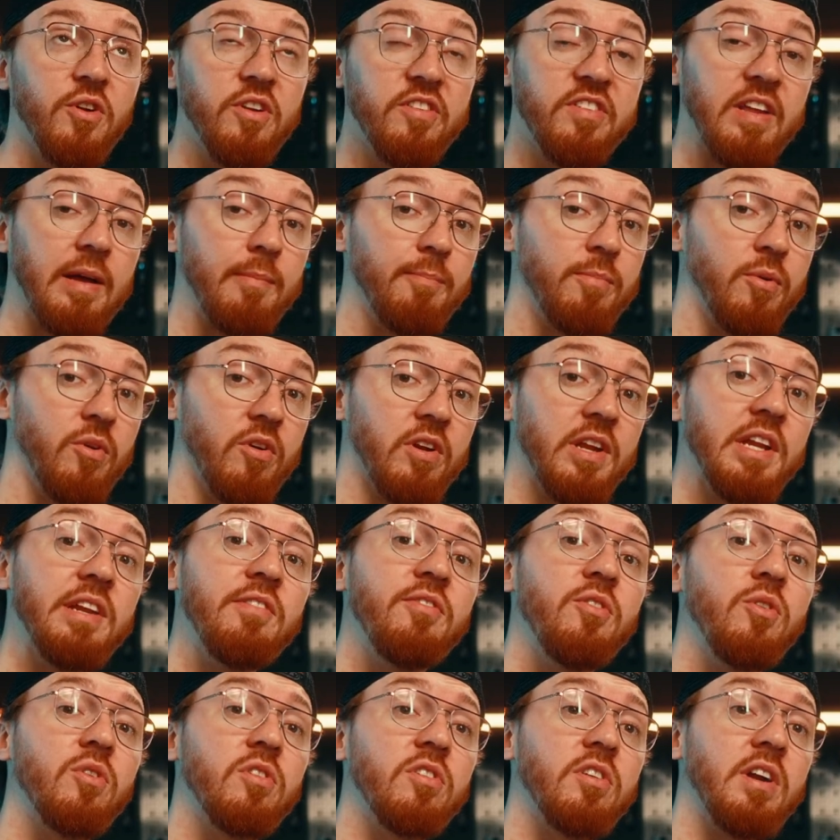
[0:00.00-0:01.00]
example, if
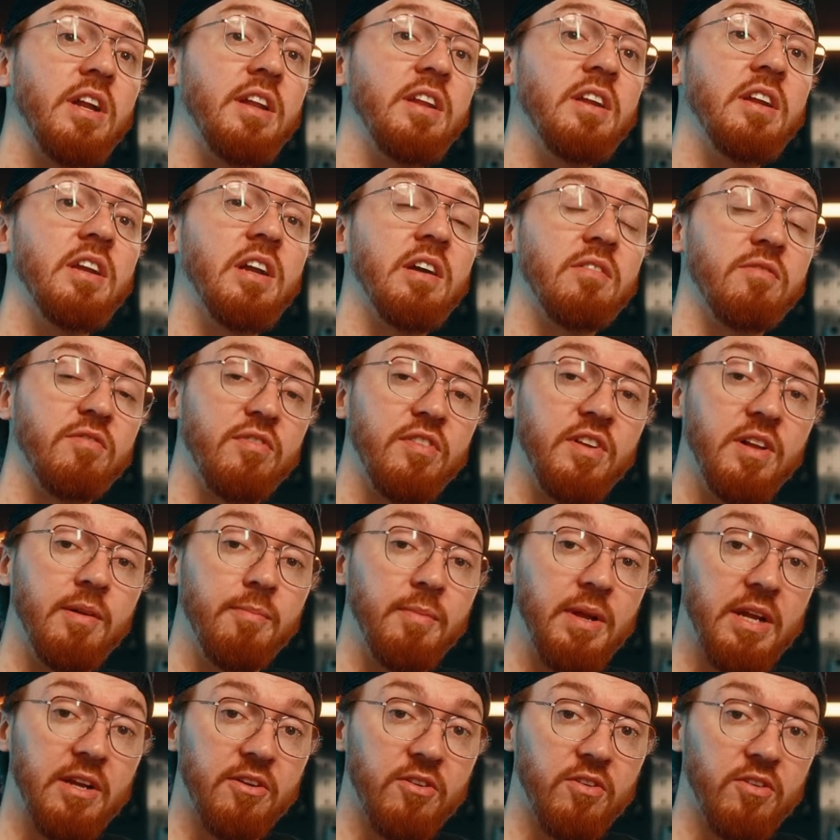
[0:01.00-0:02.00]
you're a running gun
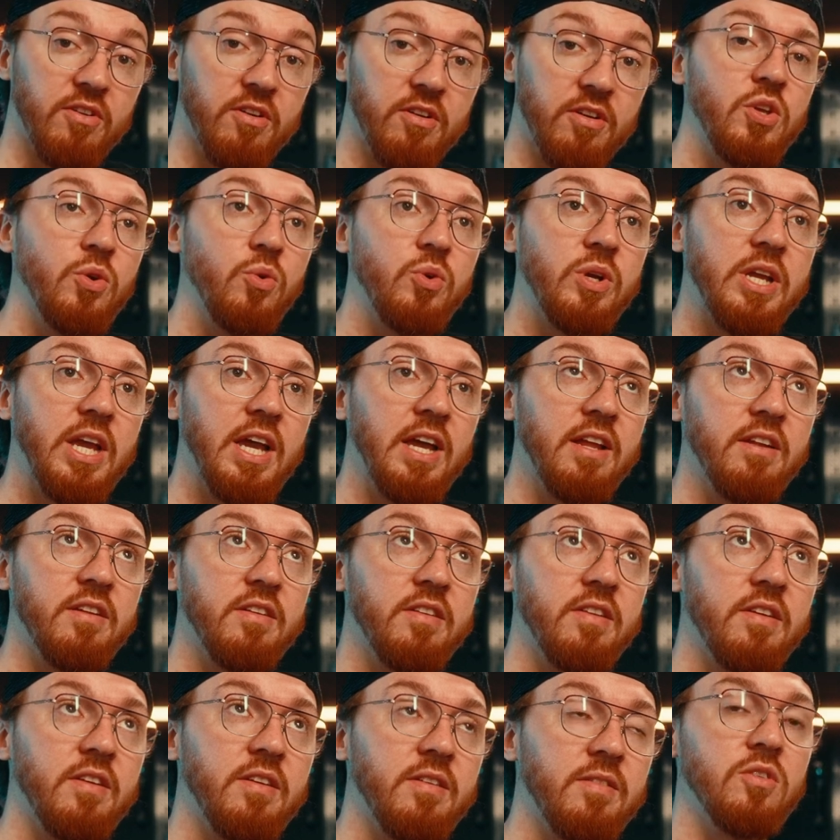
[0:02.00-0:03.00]
filmmaker, you
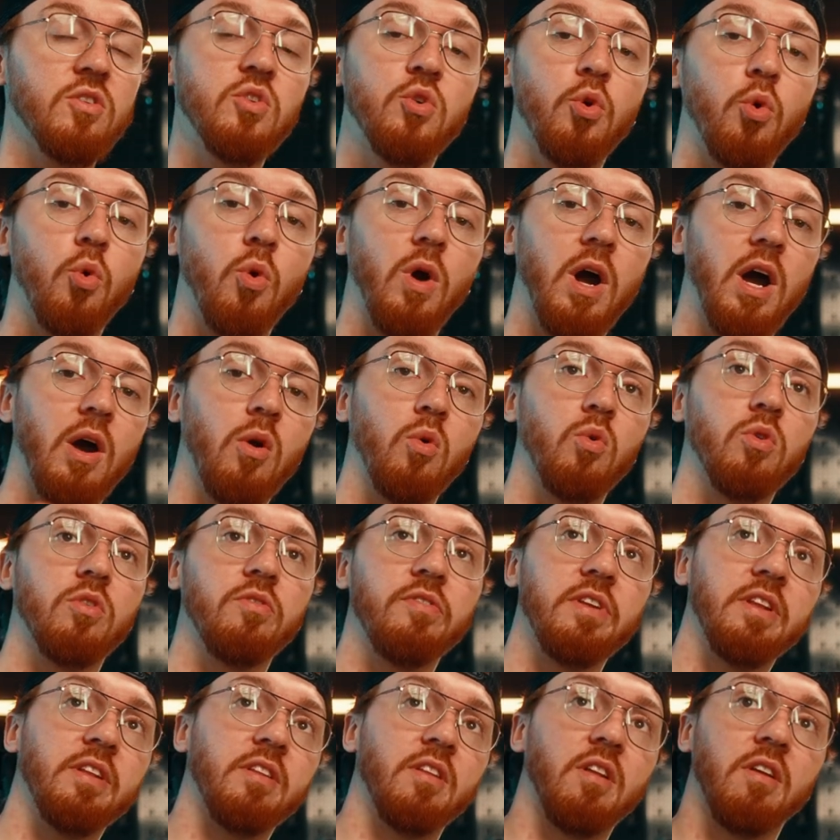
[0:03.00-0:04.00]
can't go out
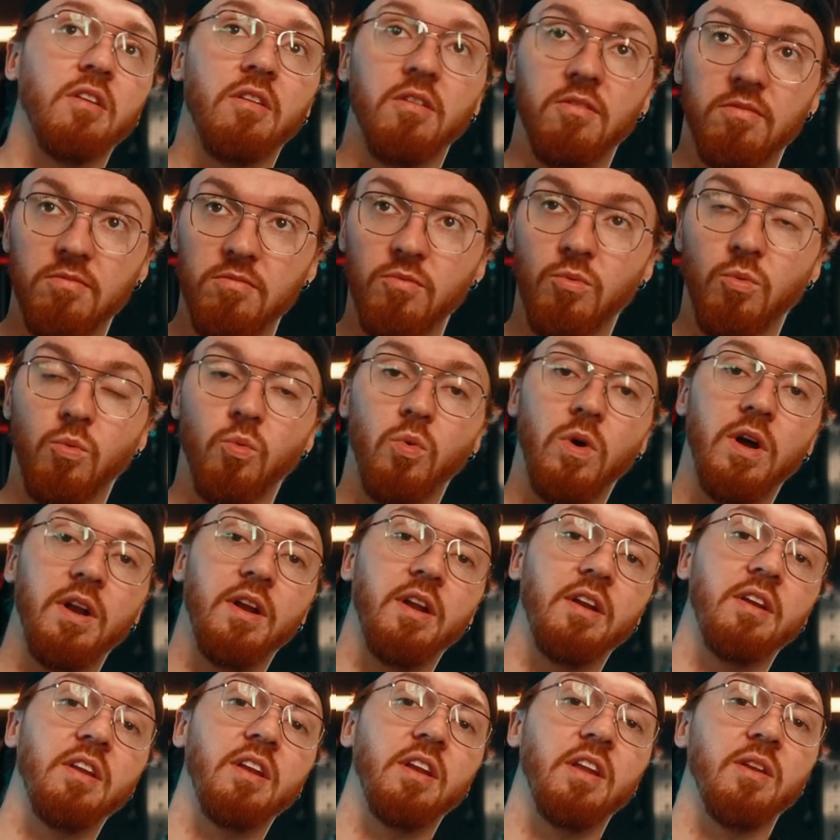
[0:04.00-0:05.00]
with the
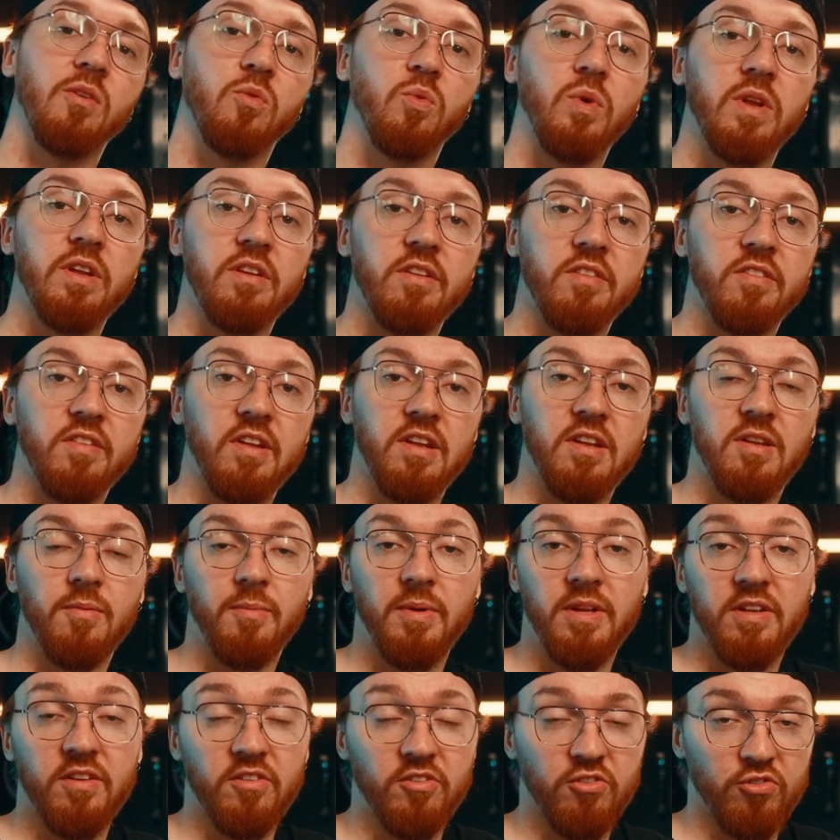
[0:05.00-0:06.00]
120
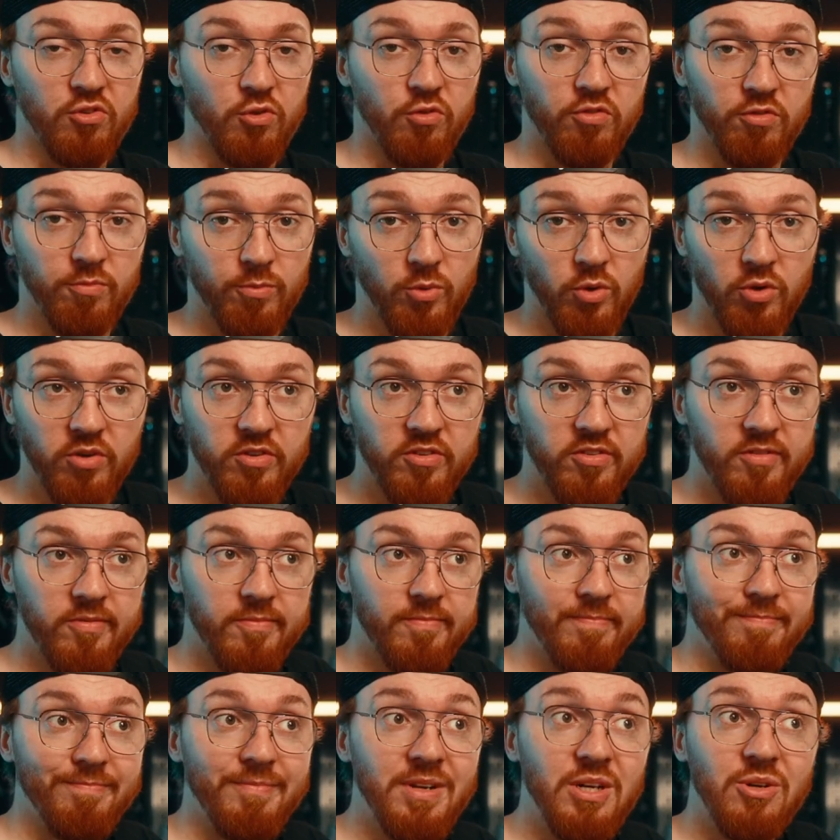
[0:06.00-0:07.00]
centimeter softbox
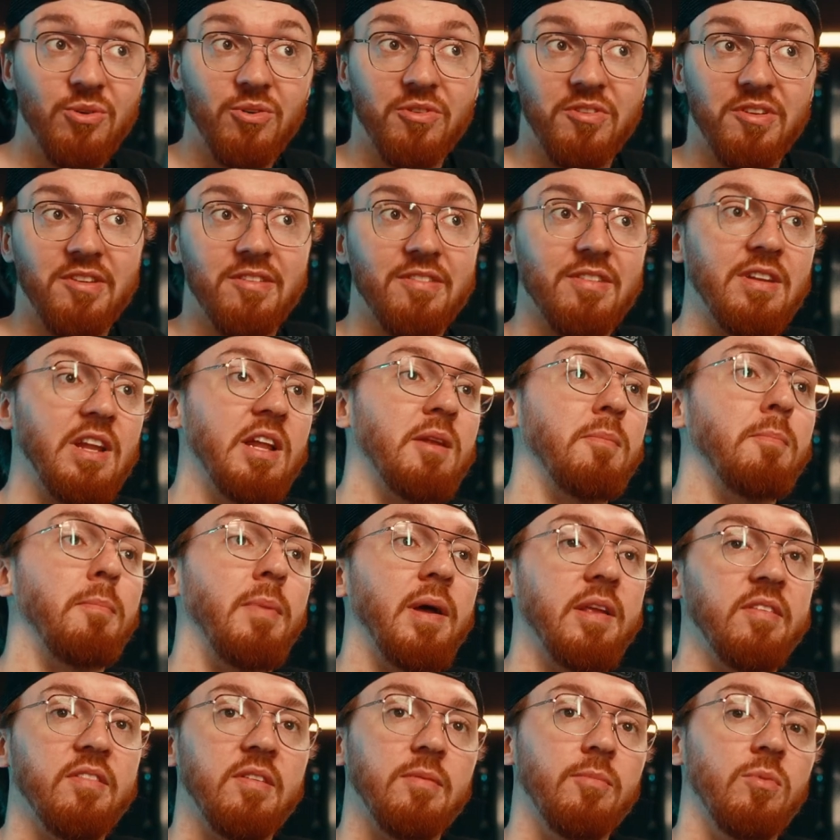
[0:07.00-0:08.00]
because it's not
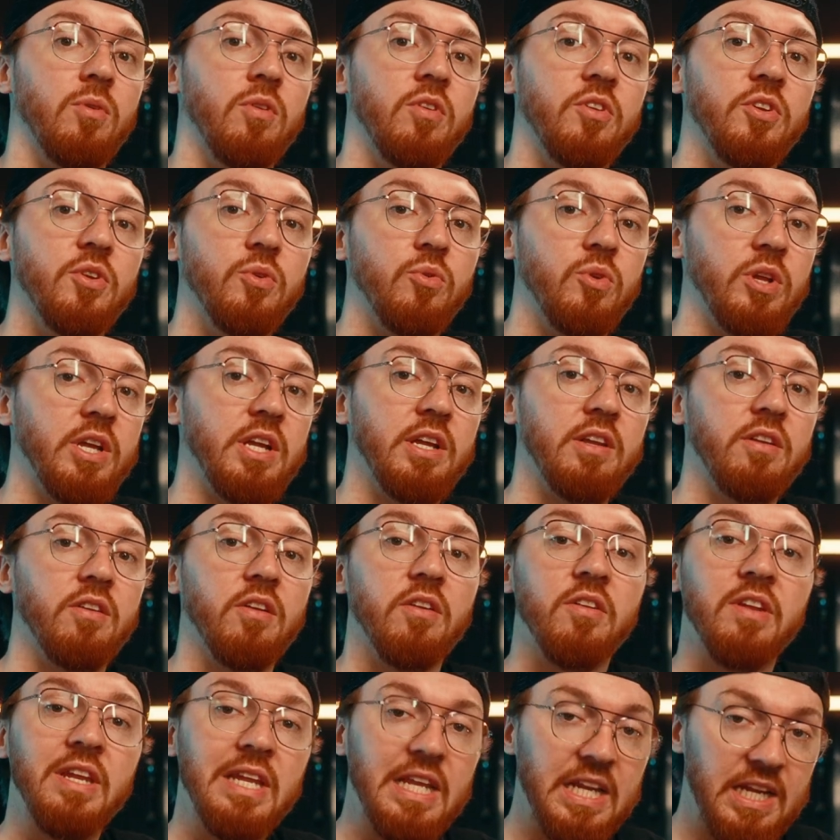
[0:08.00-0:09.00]
possible. You need a
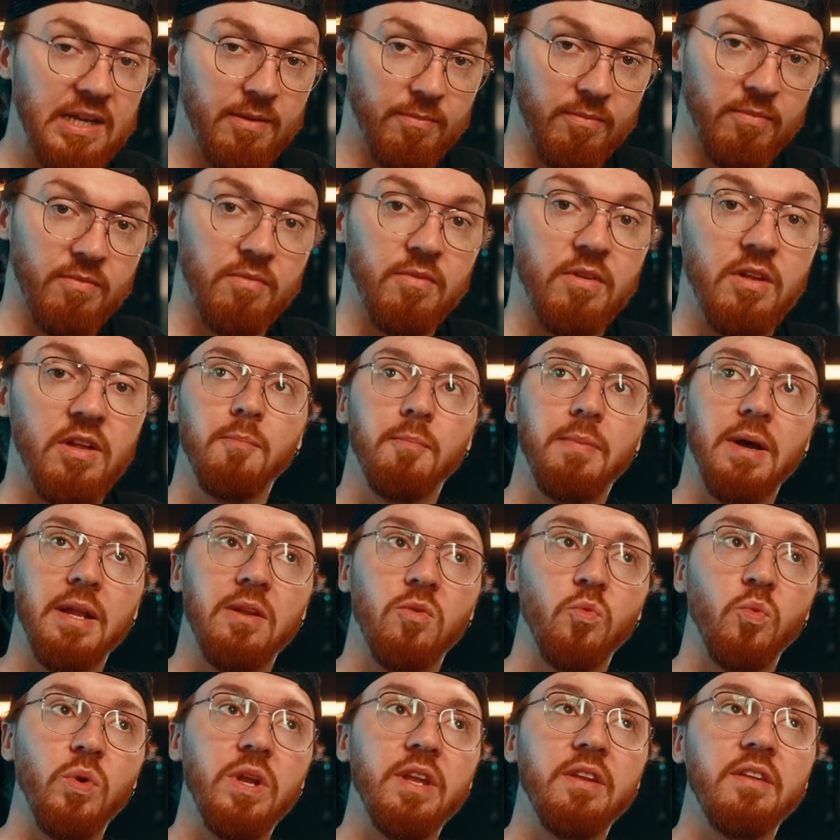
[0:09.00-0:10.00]
team. But
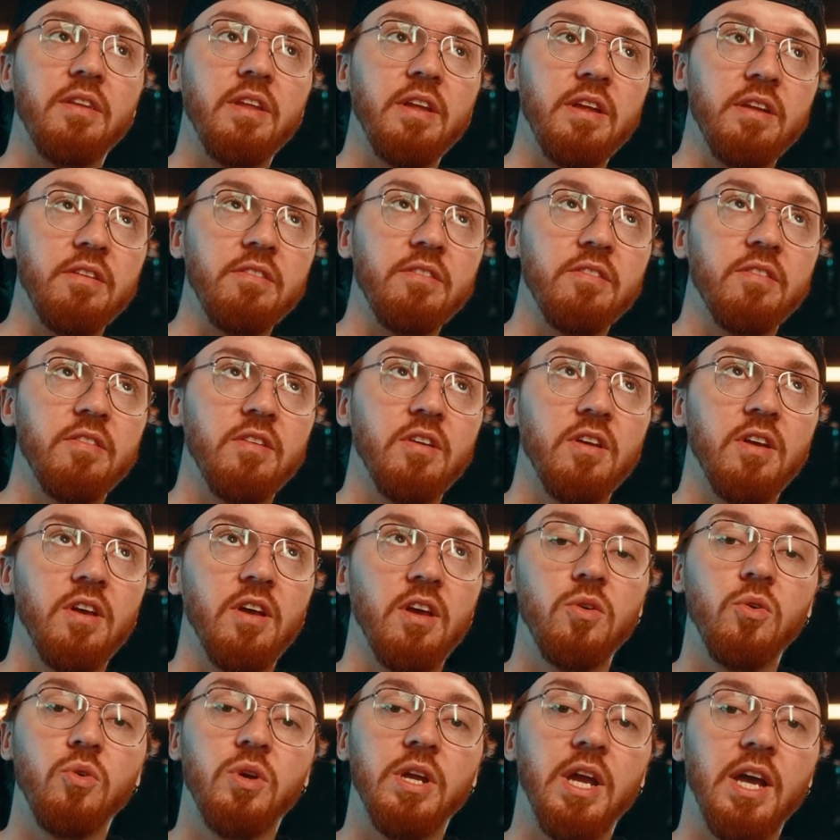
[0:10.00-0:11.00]
with this,
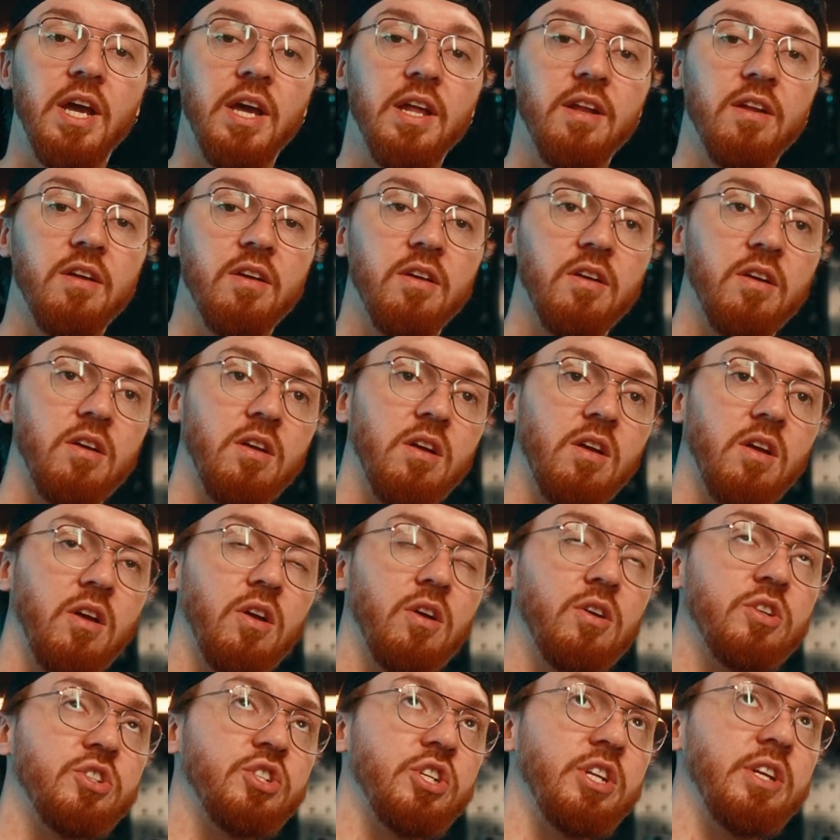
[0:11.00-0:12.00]
you can
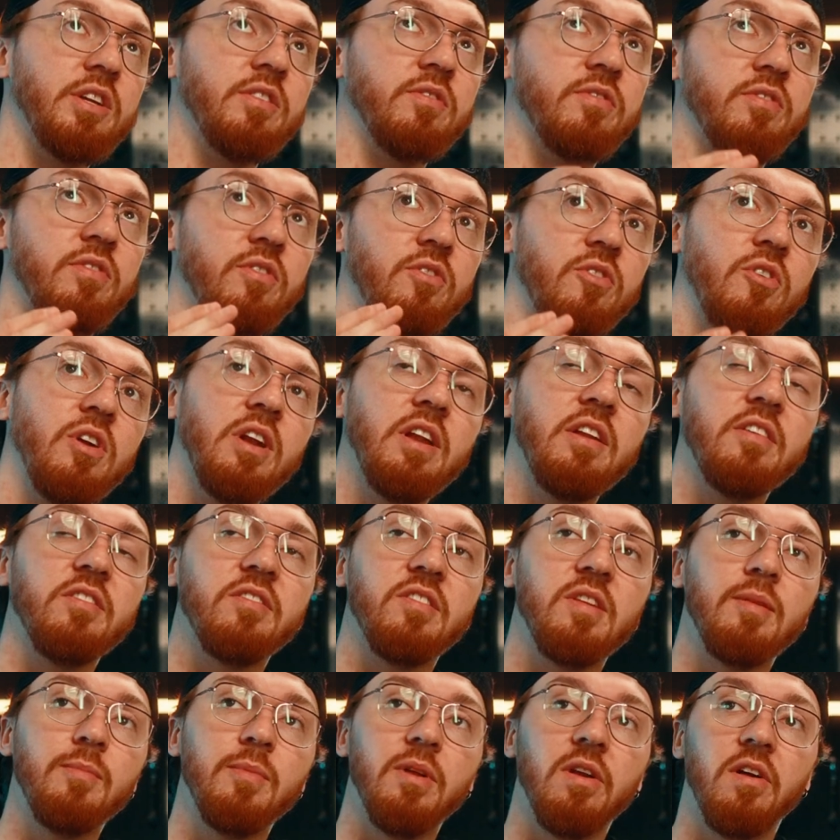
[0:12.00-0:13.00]
achieve really
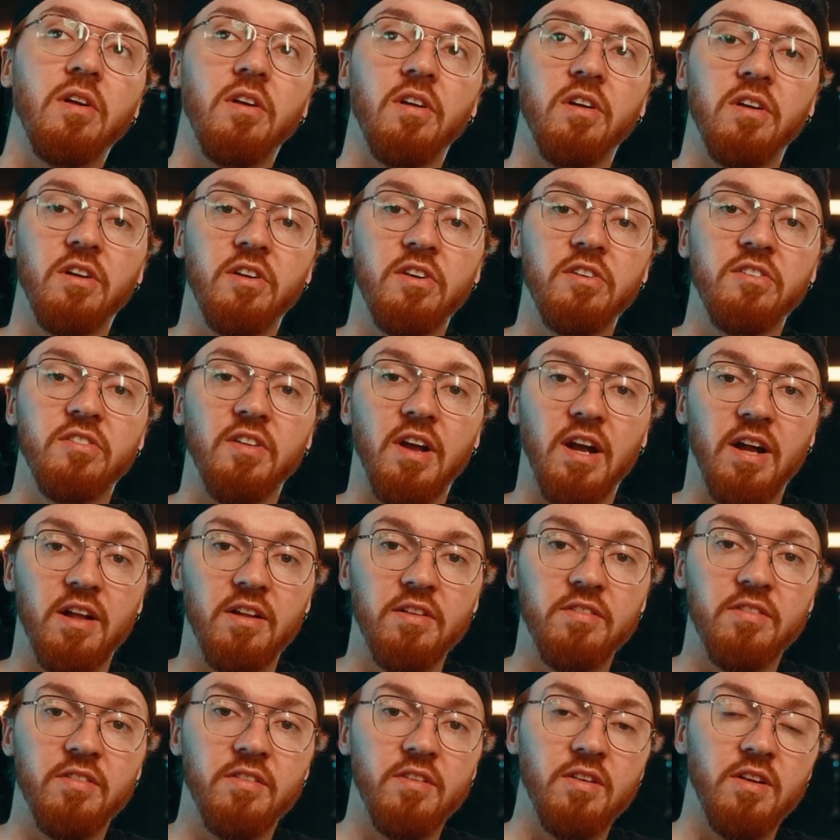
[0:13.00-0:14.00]
similar
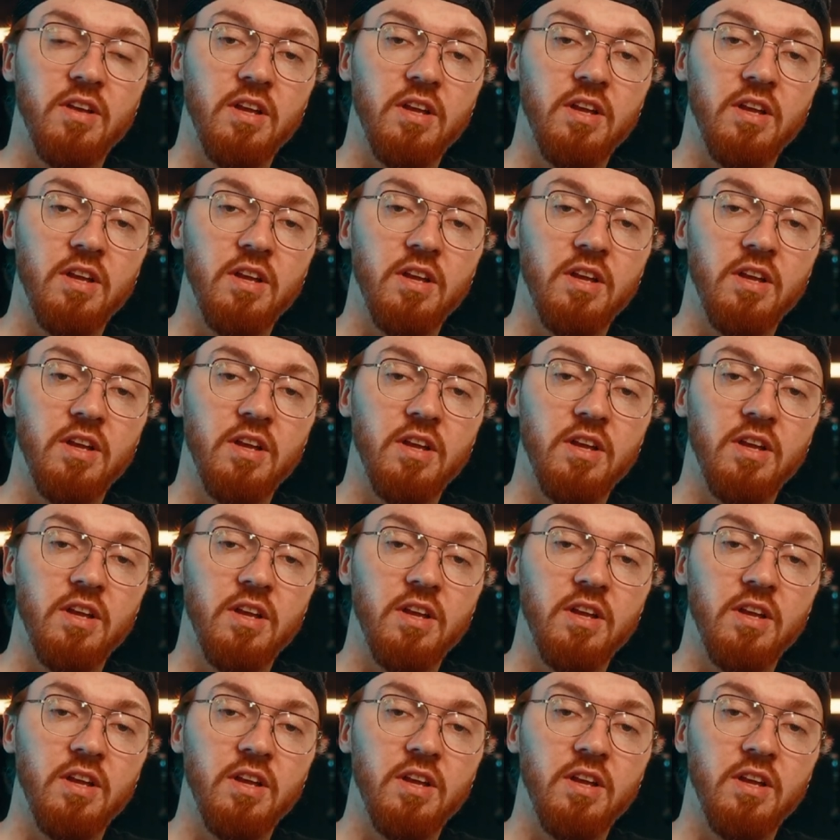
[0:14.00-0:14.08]
results